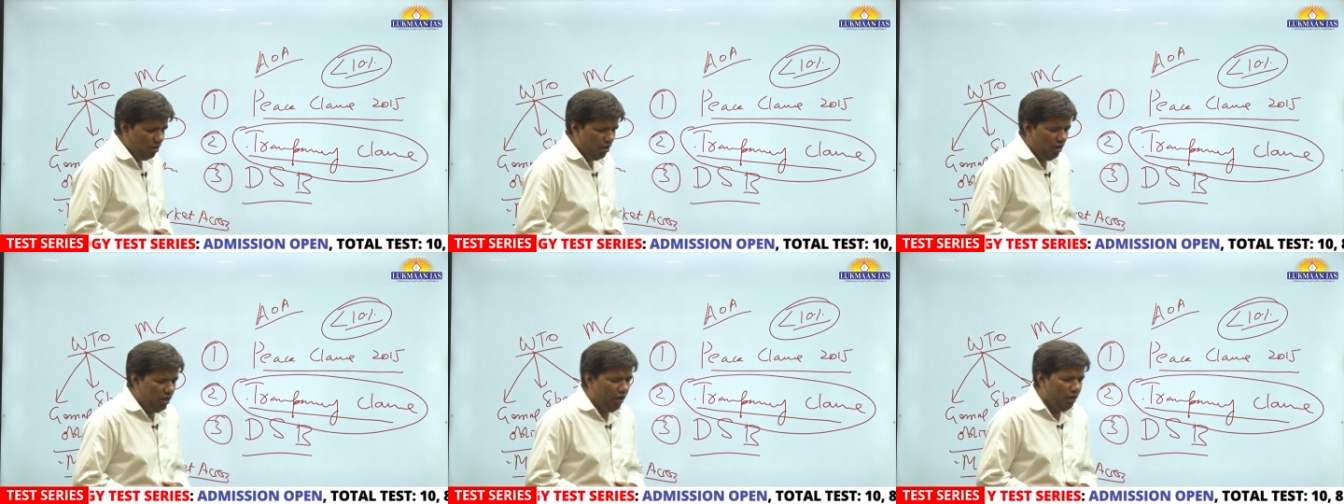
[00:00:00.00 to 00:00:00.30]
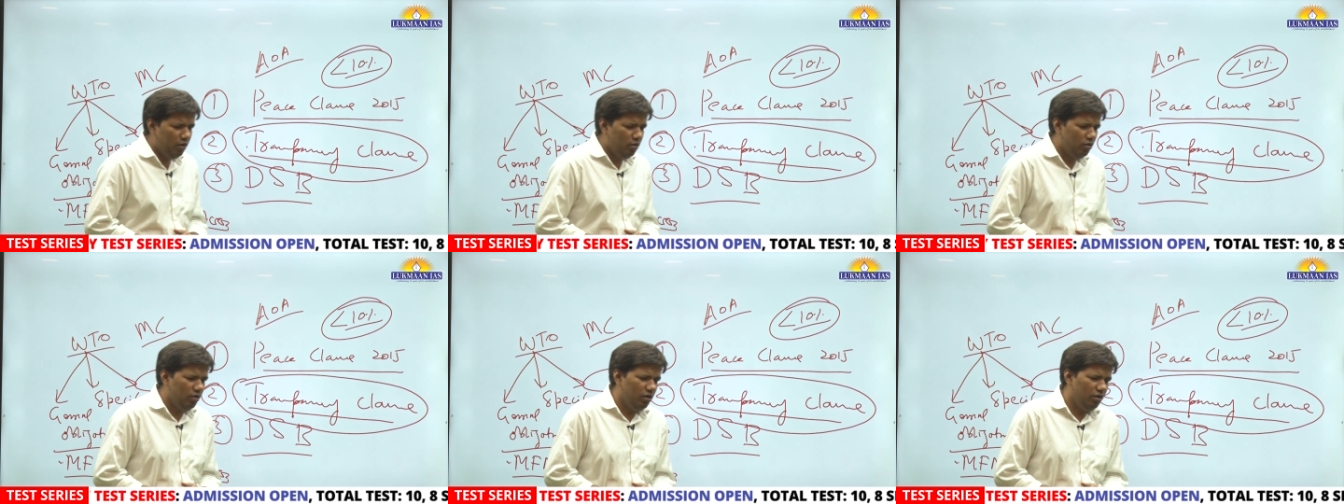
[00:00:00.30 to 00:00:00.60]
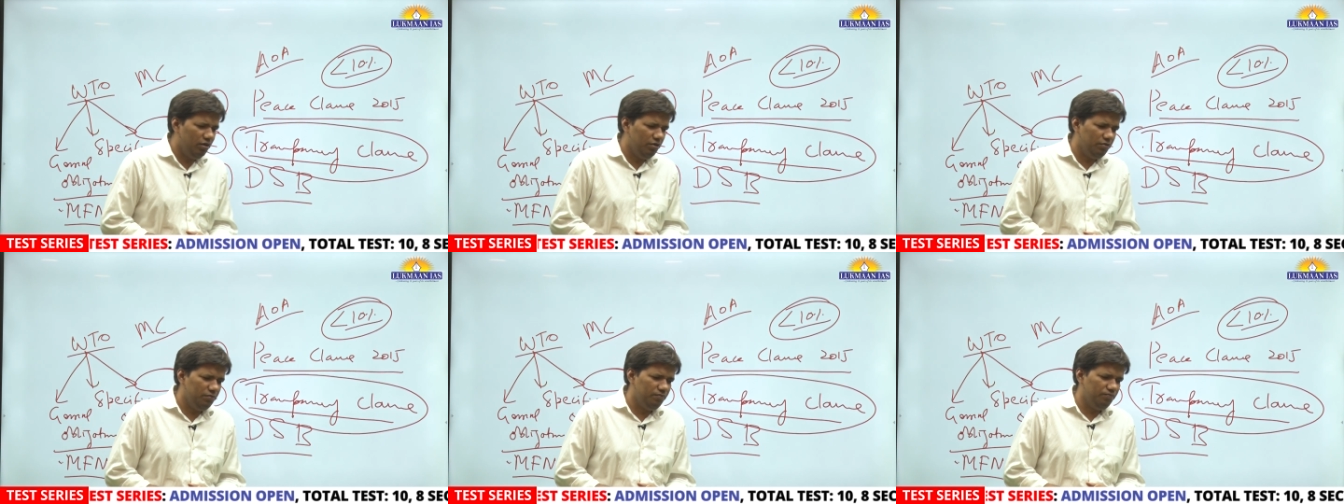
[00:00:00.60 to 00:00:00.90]
let's
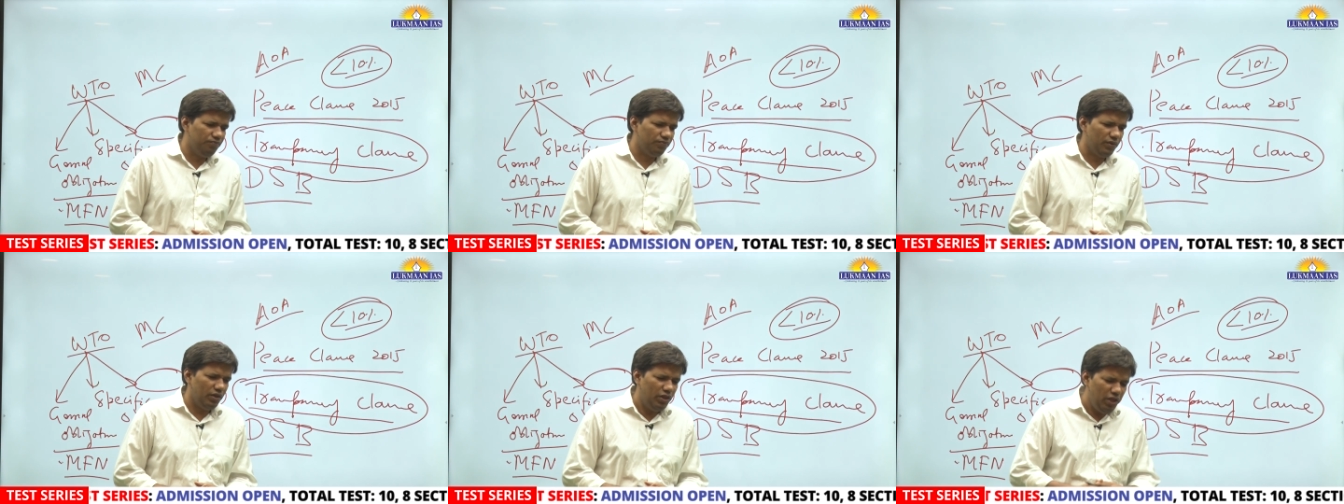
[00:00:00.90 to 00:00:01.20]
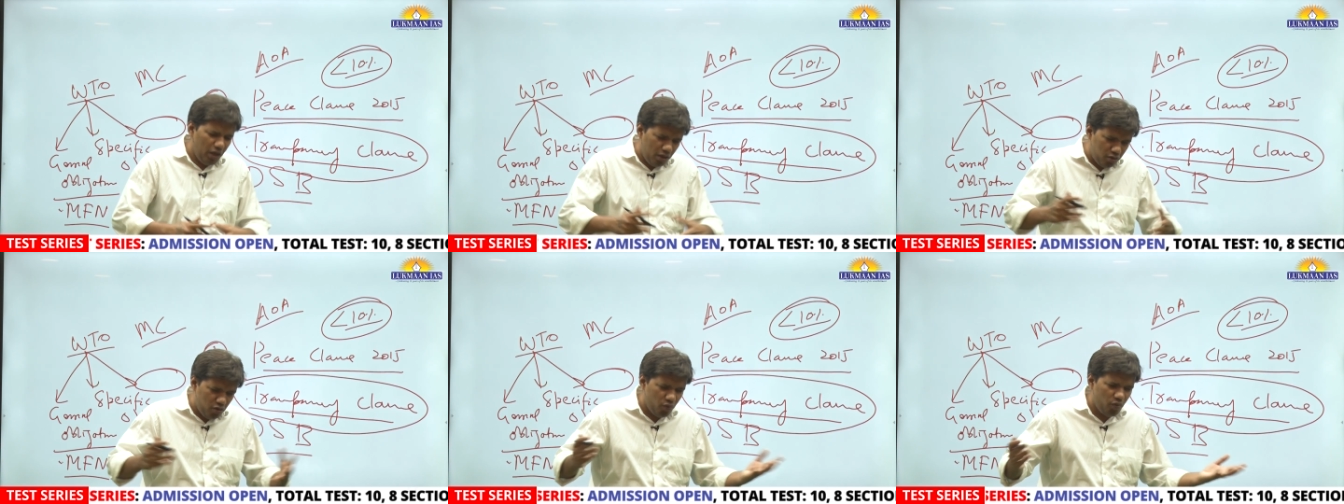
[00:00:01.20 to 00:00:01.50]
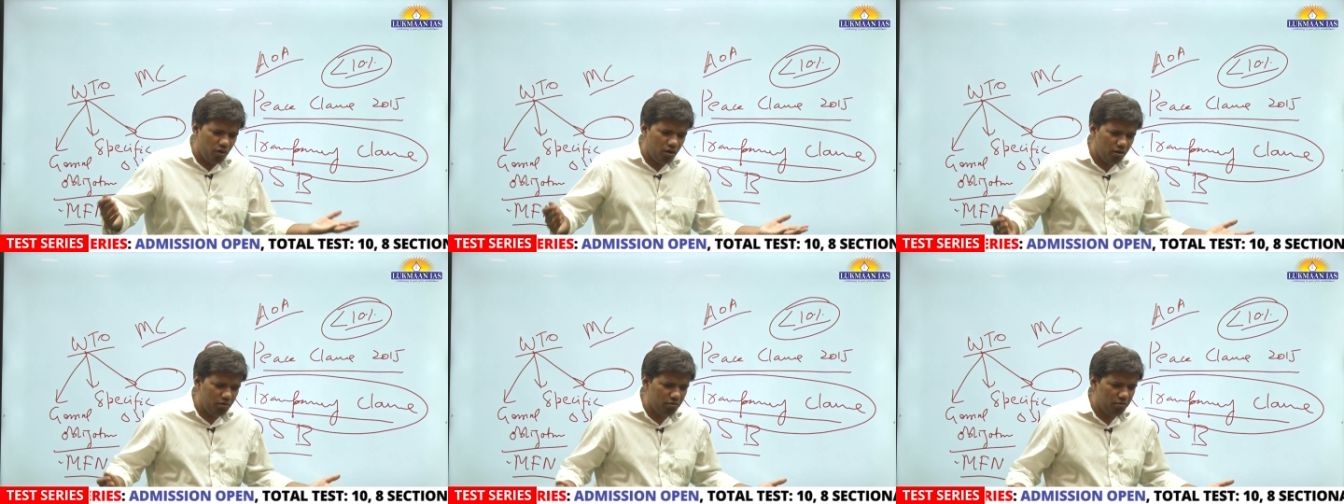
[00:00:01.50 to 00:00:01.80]
say they
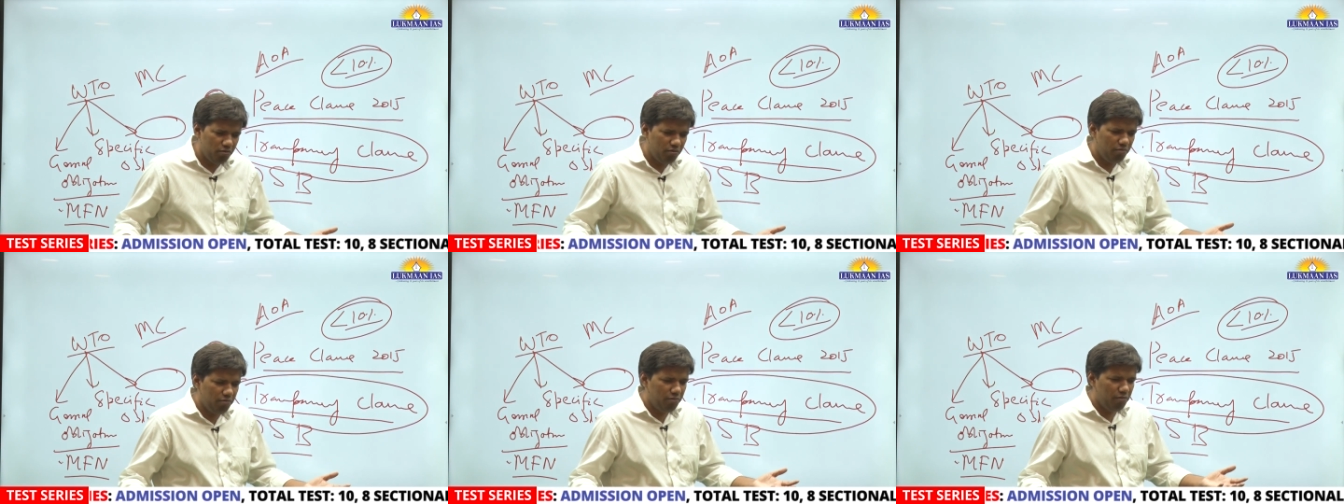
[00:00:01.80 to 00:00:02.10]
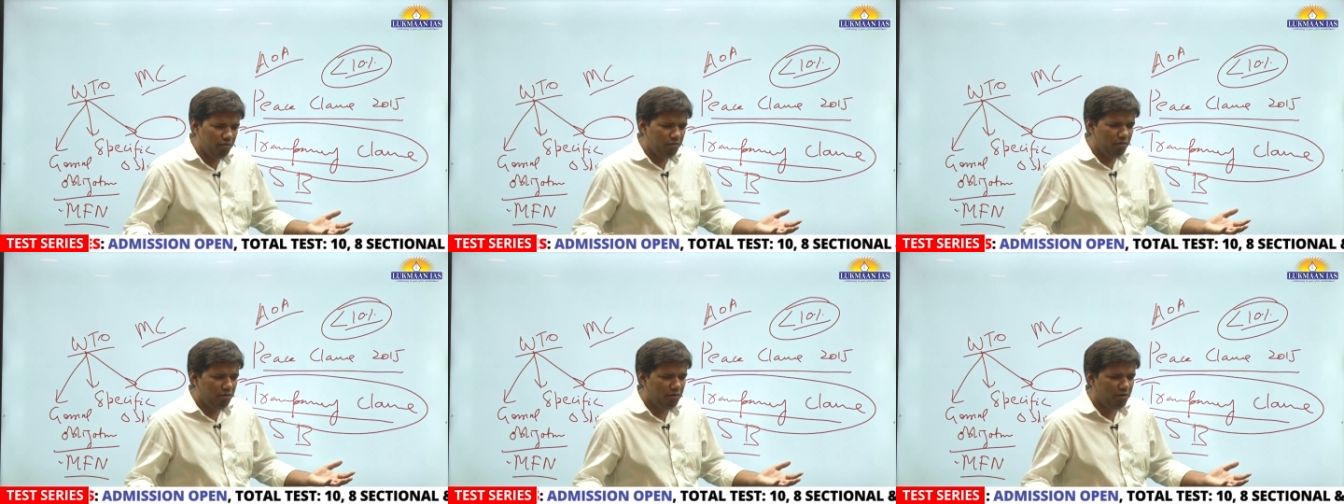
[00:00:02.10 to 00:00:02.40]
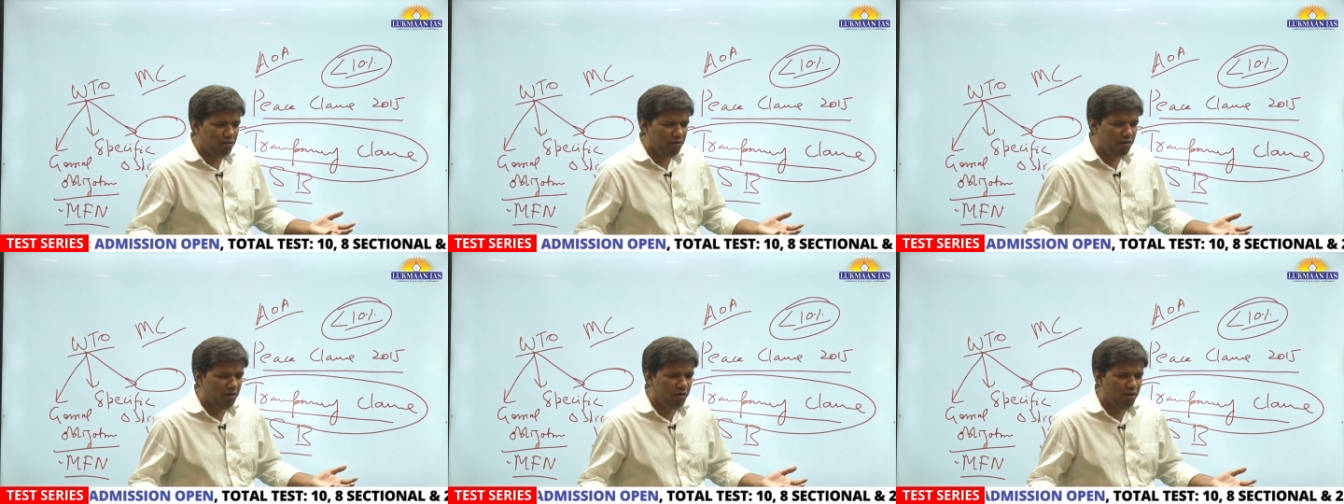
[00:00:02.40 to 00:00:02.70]
also
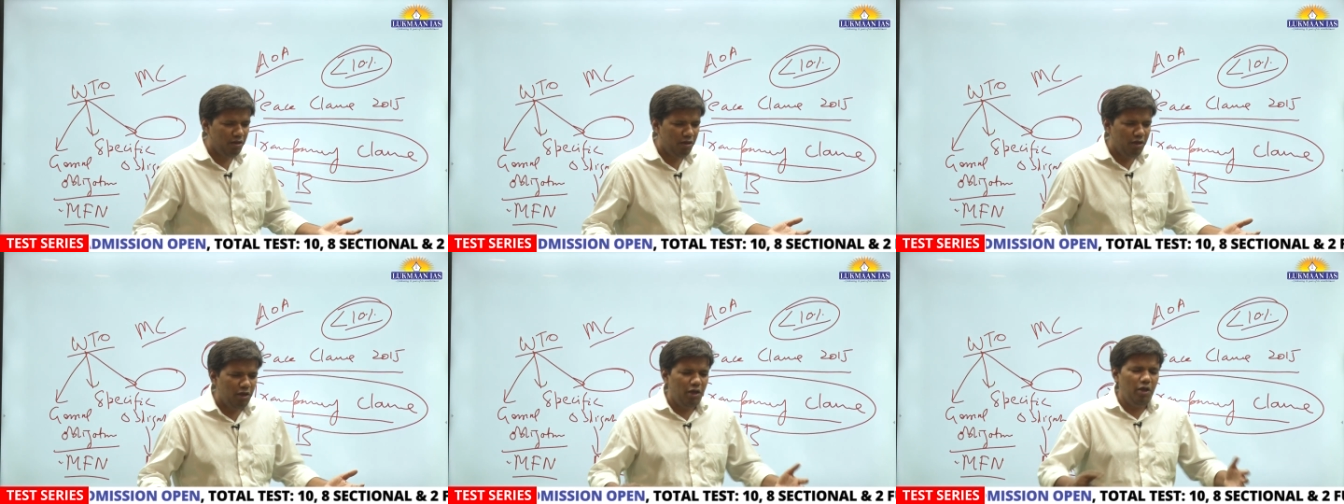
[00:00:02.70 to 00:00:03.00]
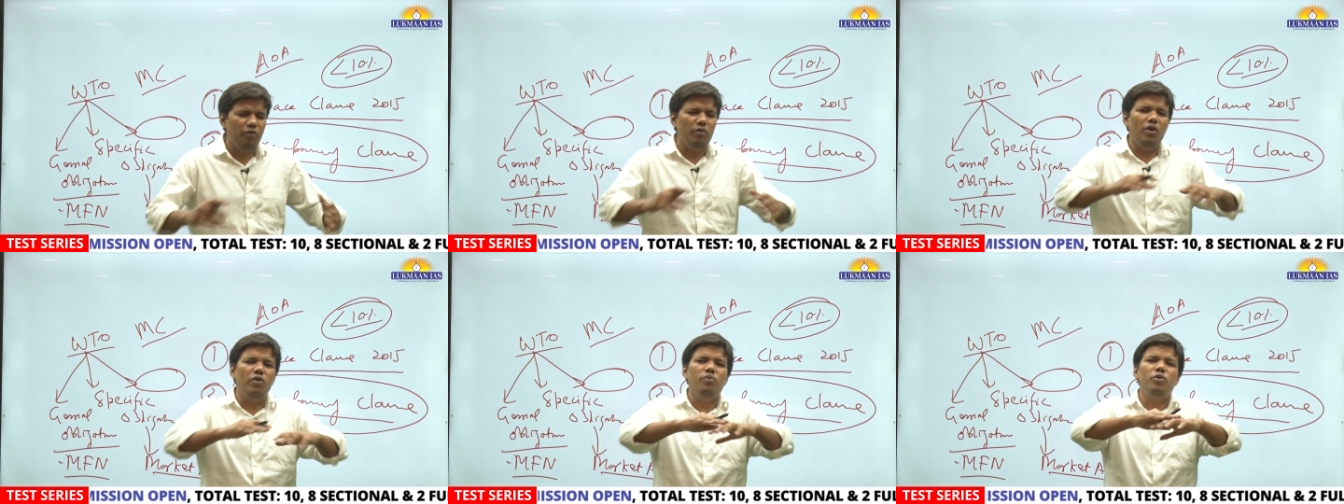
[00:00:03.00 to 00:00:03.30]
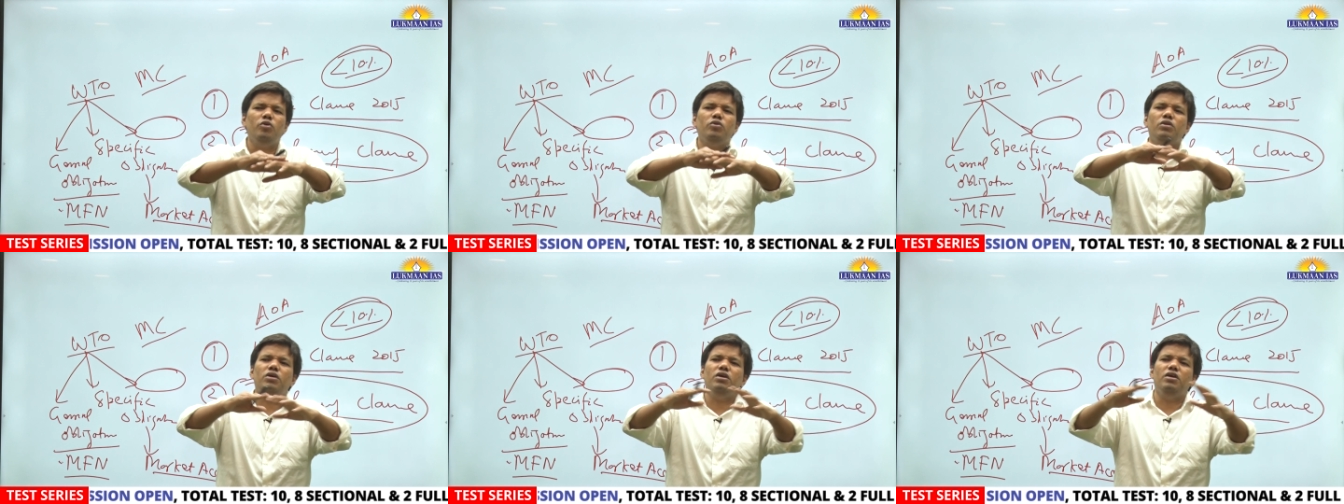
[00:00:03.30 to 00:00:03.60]
if, if
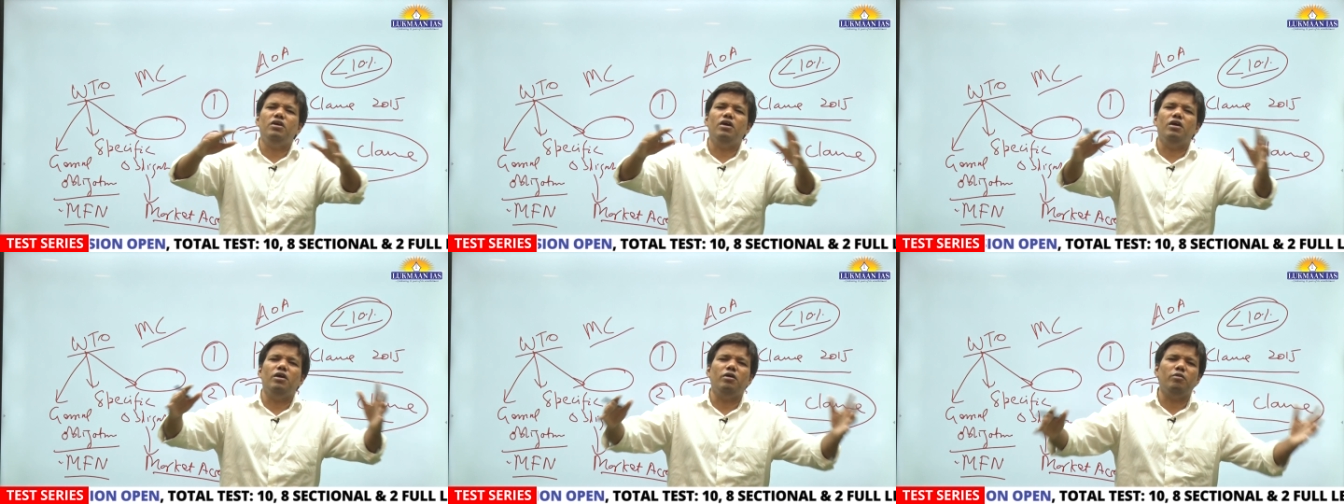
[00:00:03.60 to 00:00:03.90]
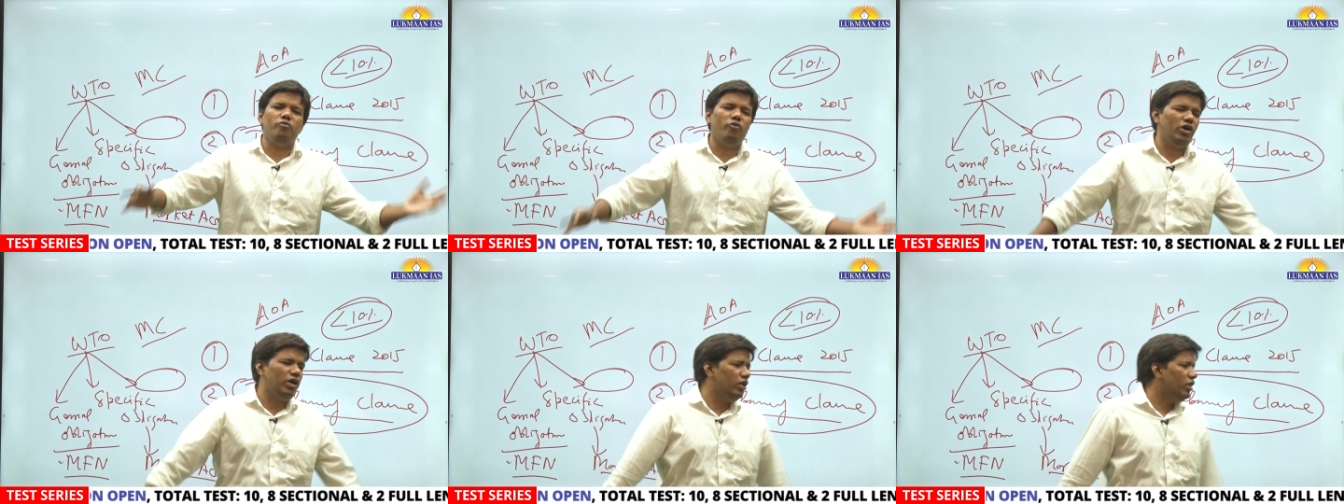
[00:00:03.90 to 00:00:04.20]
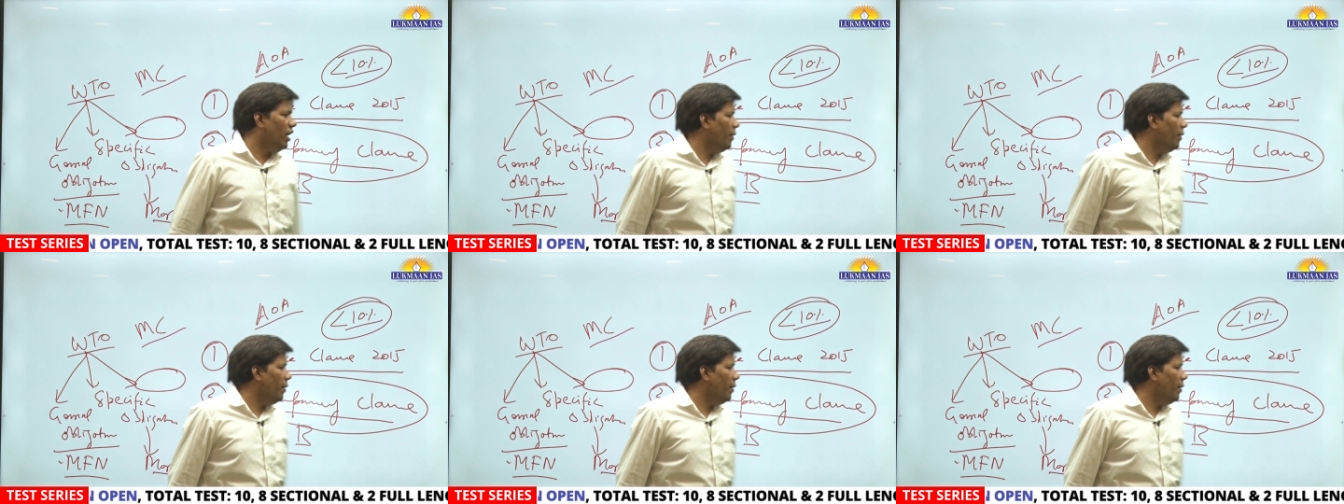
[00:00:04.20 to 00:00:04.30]
you see uh, what is